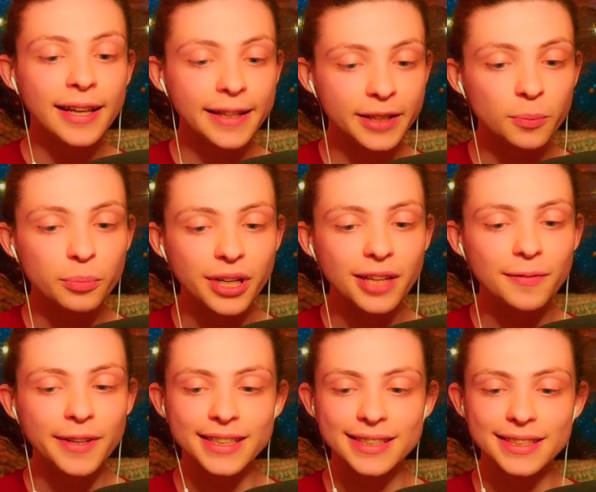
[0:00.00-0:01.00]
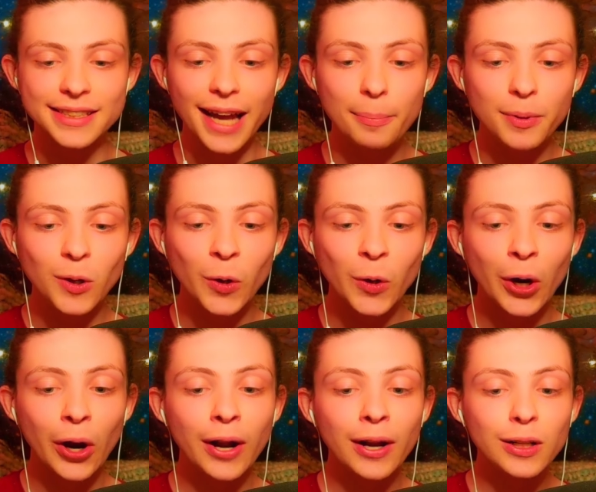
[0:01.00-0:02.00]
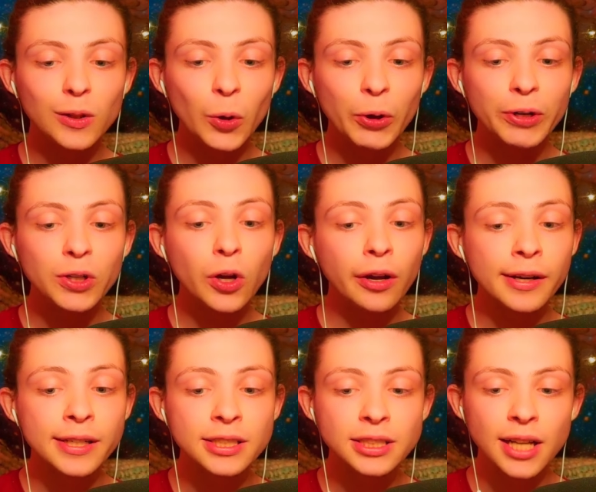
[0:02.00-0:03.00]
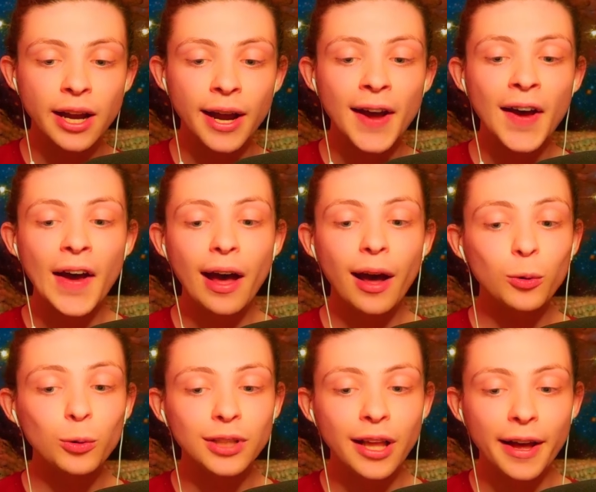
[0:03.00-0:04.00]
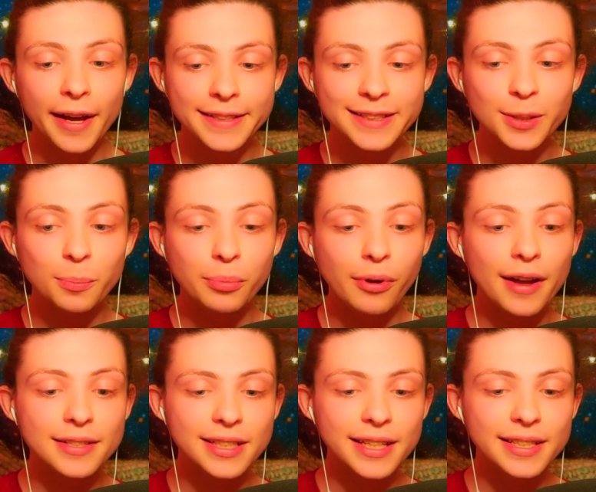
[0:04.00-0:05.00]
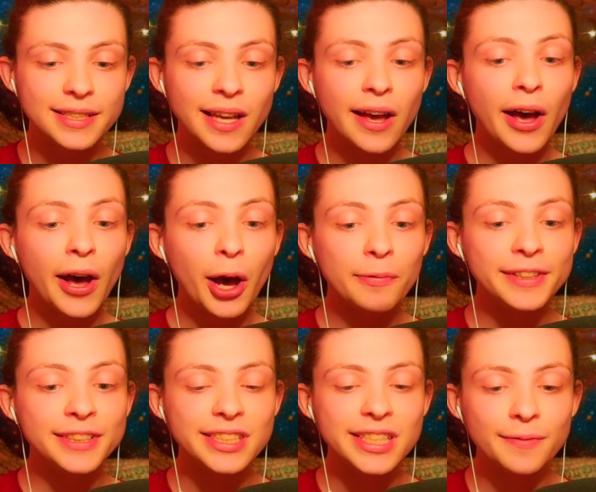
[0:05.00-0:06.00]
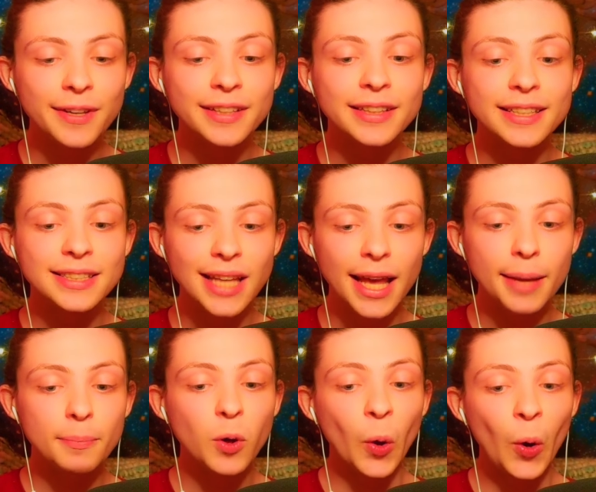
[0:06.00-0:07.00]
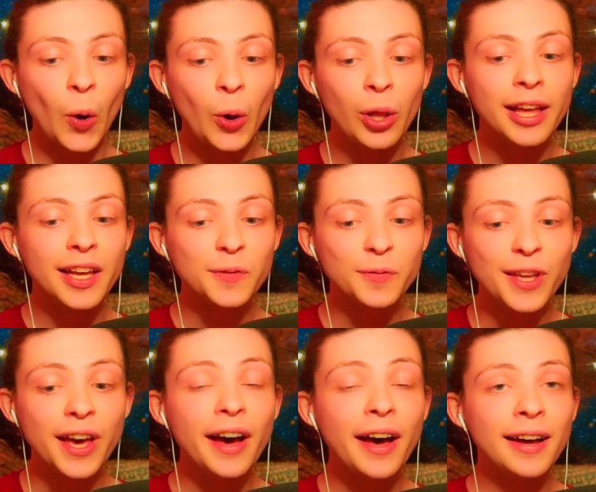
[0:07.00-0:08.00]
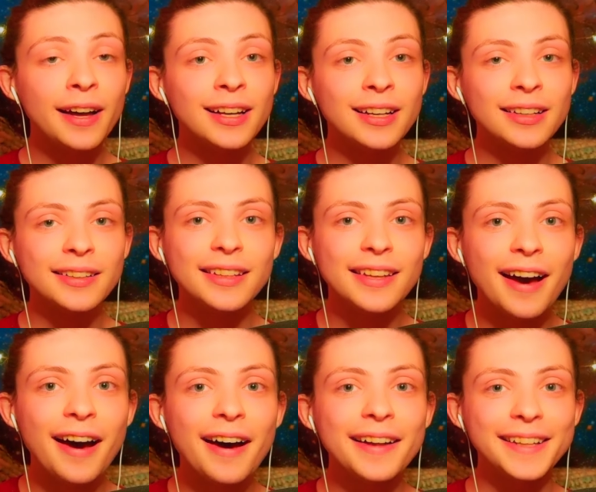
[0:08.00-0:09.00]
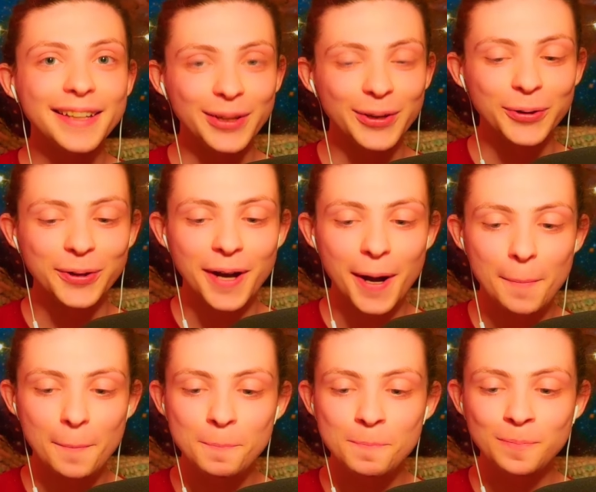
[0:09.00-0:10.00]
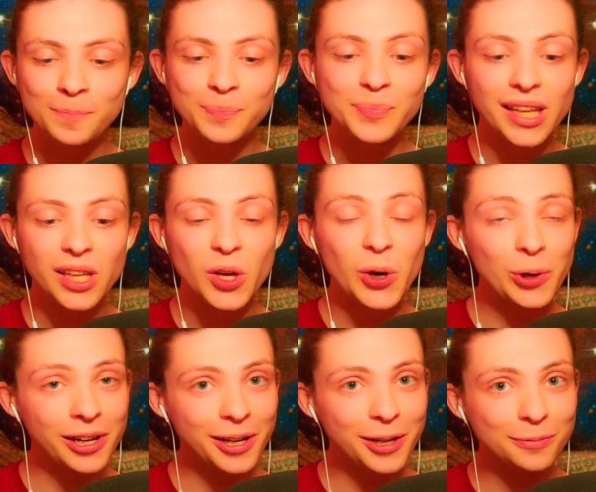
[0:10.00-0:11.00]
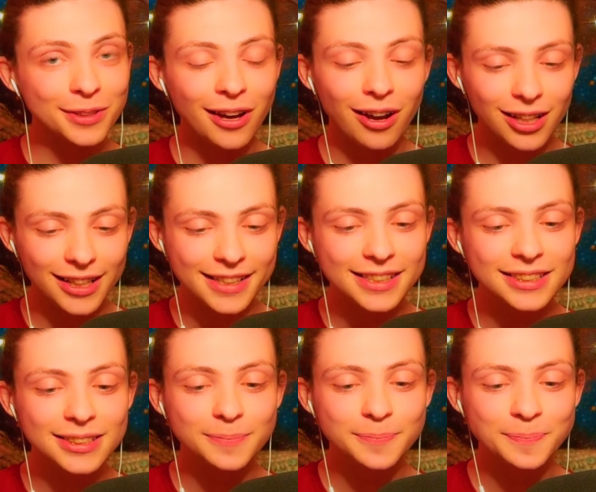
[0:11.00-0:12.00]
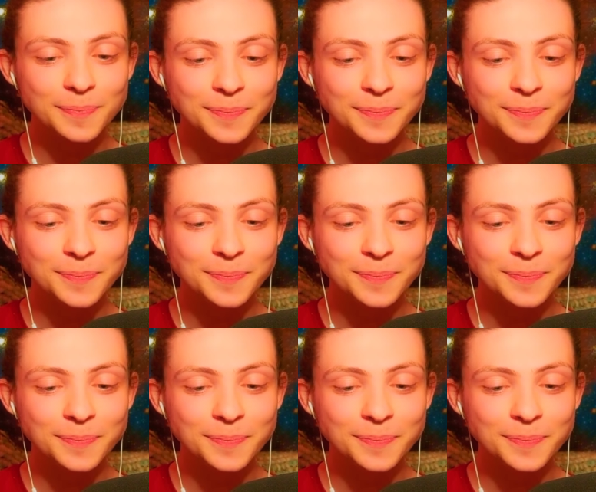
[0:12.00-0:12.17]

in the previous chapter, Lord Krishna outlines the process of achieving the same goal via Jnana Yoga, the yoga of knowledge.